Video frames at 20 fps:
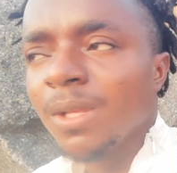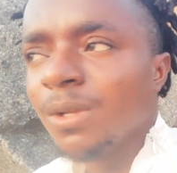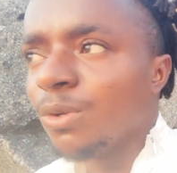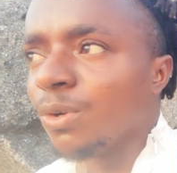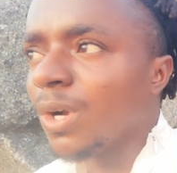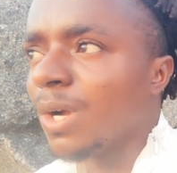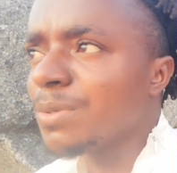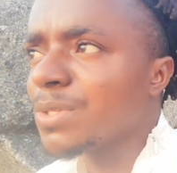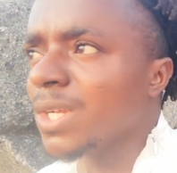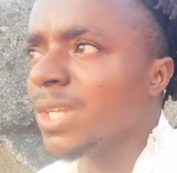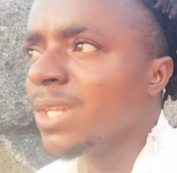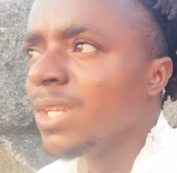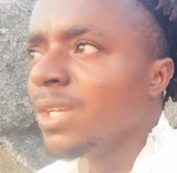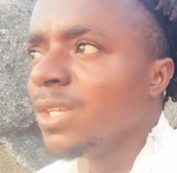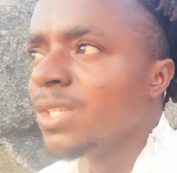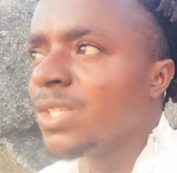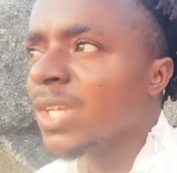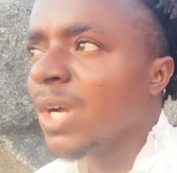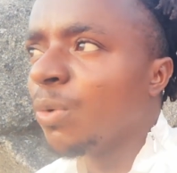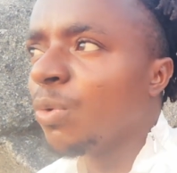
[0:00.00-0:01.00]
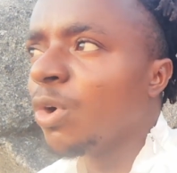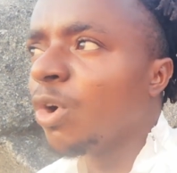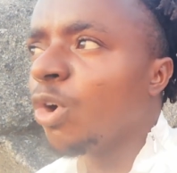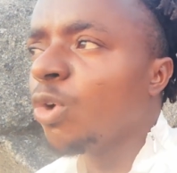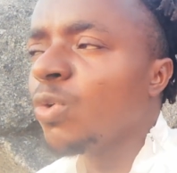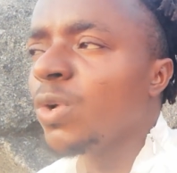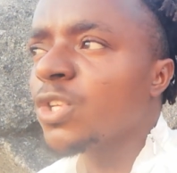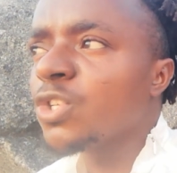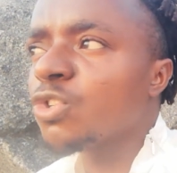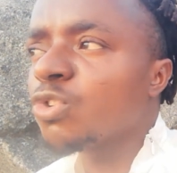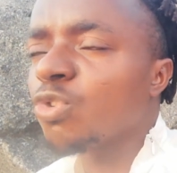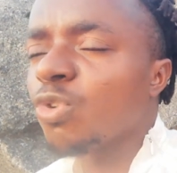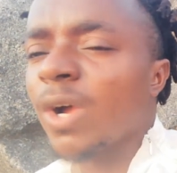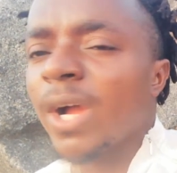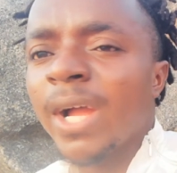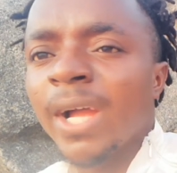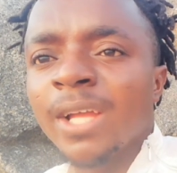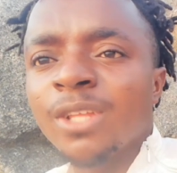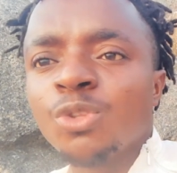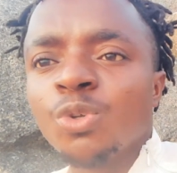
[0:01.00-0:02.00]
You know what I'm saying? They will always
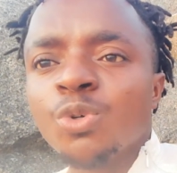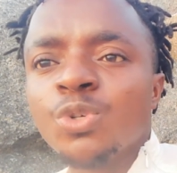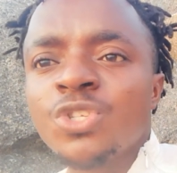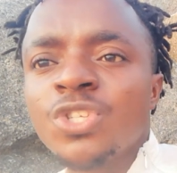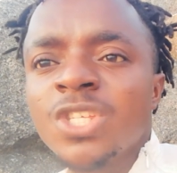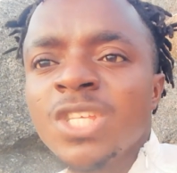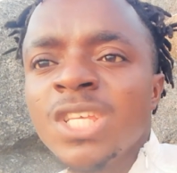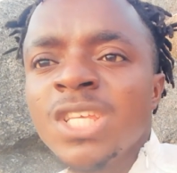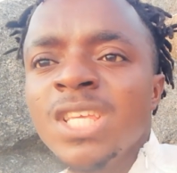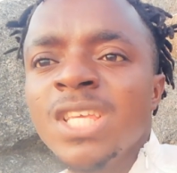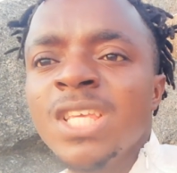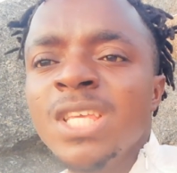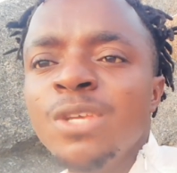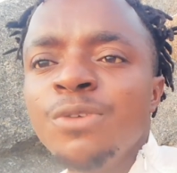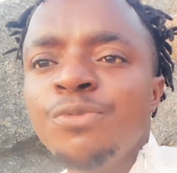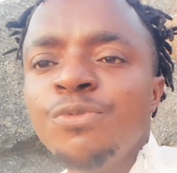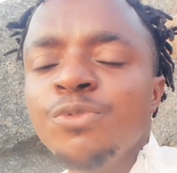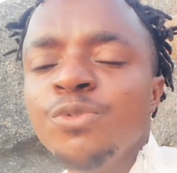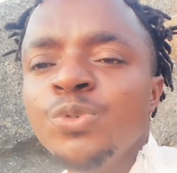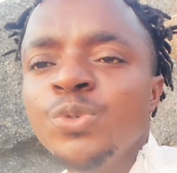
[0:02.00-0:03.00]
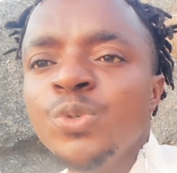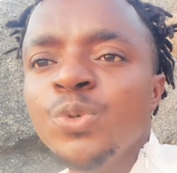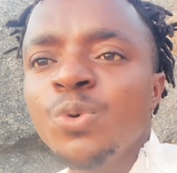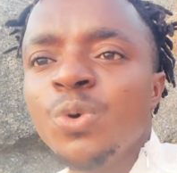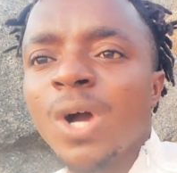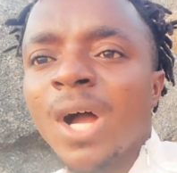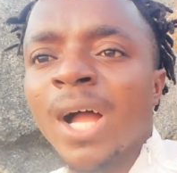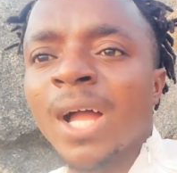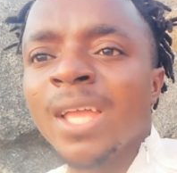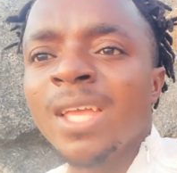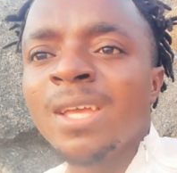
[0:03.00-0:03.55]
try to see if you are